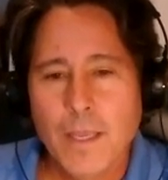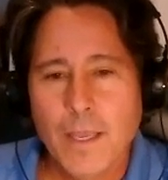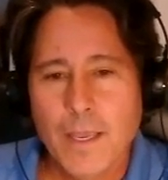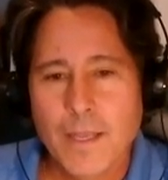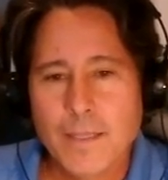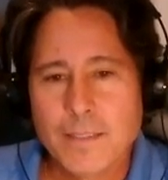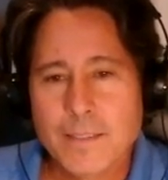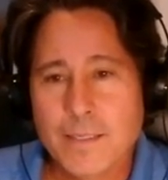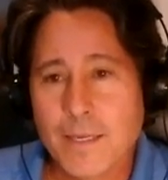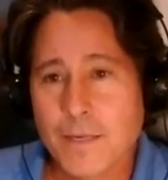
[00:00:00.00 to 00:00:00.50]

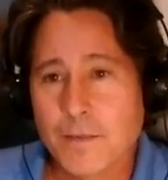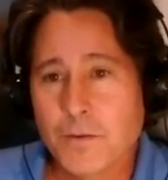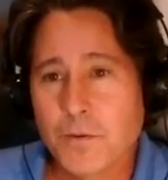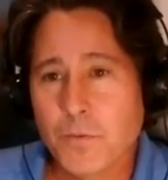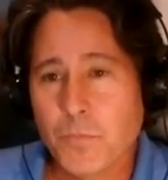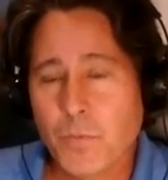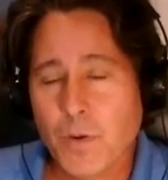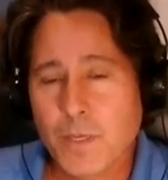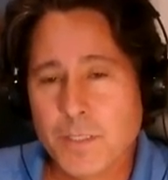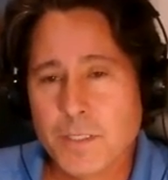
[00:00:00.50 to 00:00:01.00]
and sent to
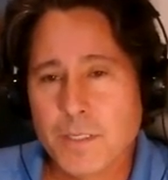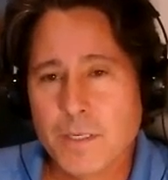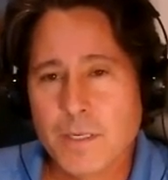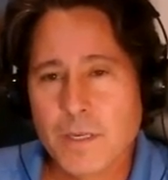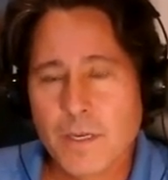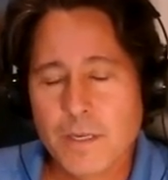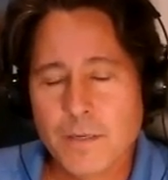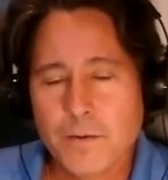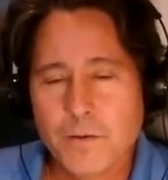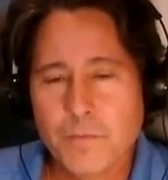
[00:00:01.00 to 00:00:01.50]
Russia
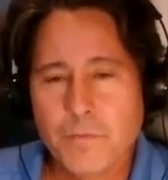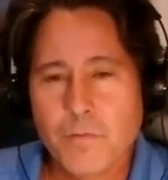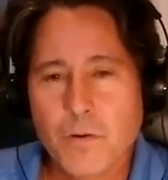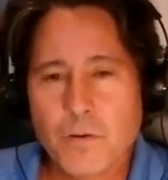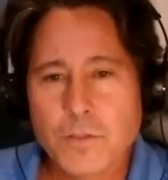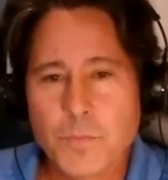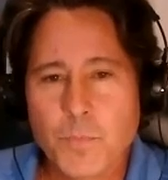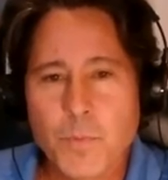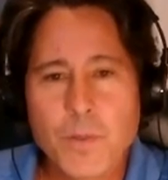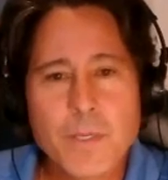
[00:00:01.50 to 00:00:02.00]
under
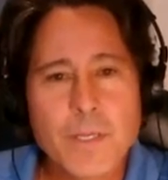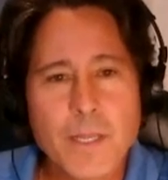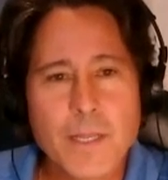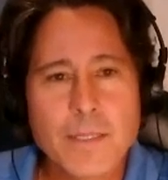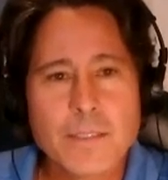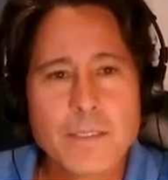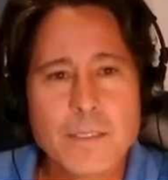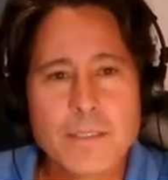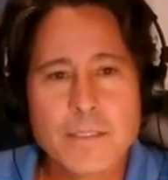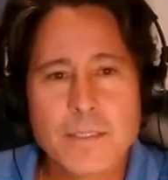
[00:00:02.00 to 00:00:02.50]
false
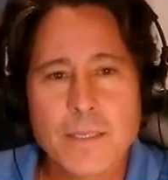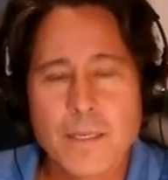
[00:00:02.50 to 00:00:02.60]
pretenses,